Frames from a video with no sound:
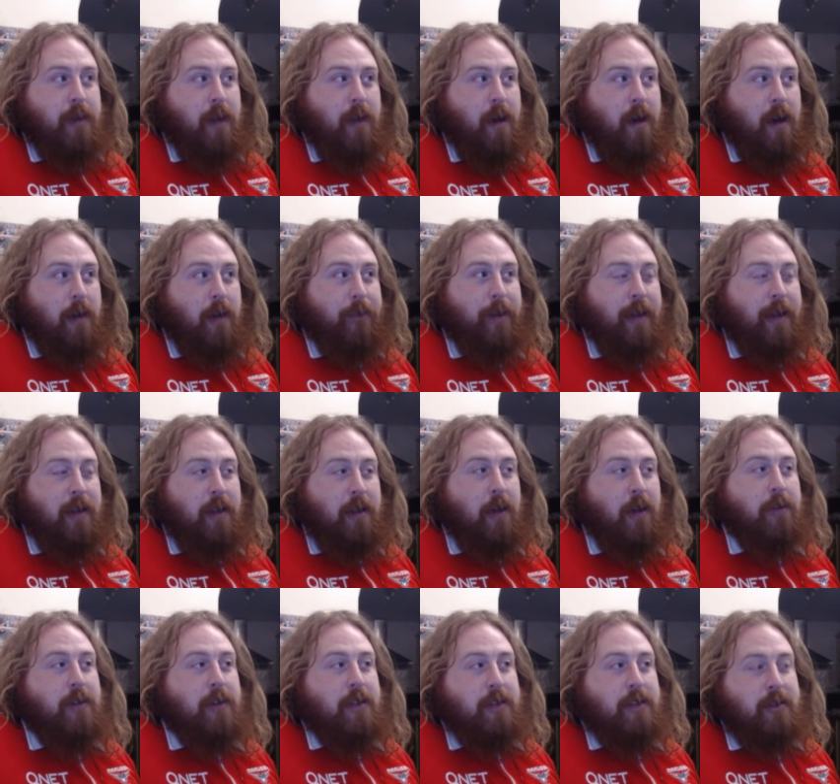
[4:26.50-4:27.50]
I think
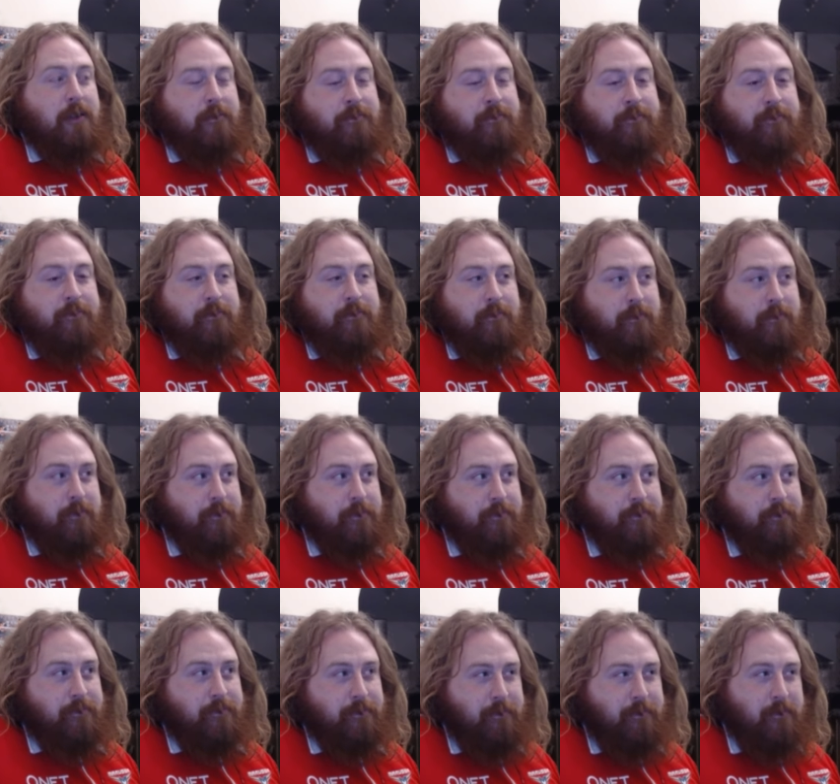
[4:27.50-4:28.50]
Logan
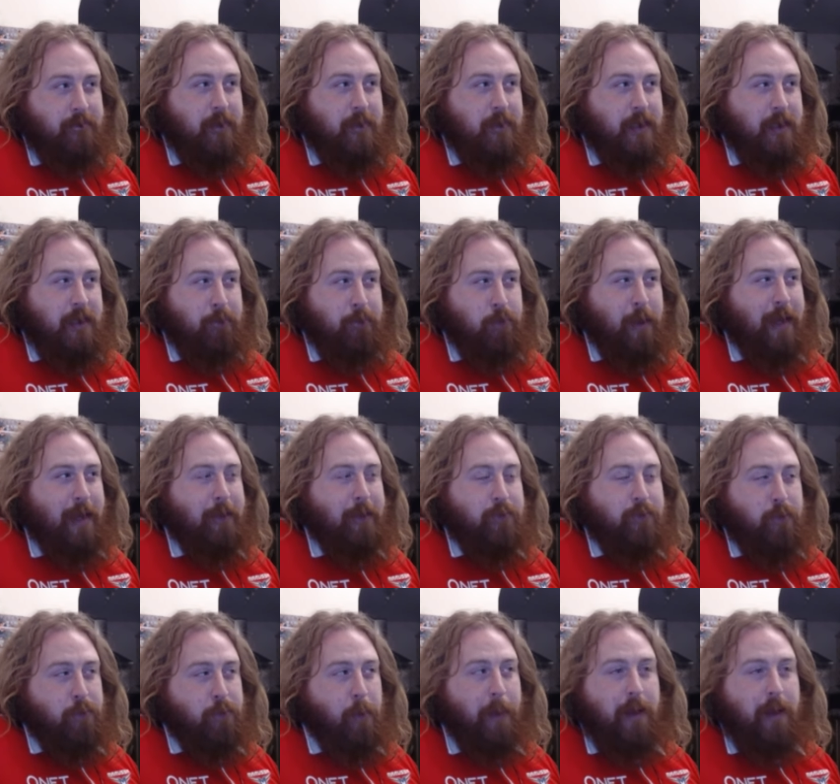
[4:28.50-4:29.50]
Williams
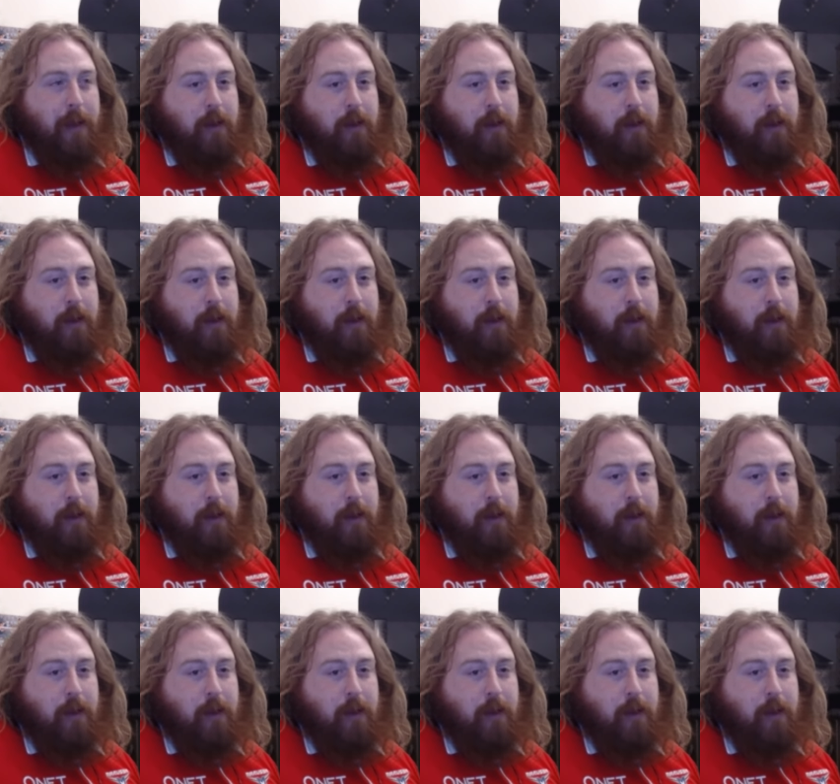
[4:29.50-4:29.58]
will probably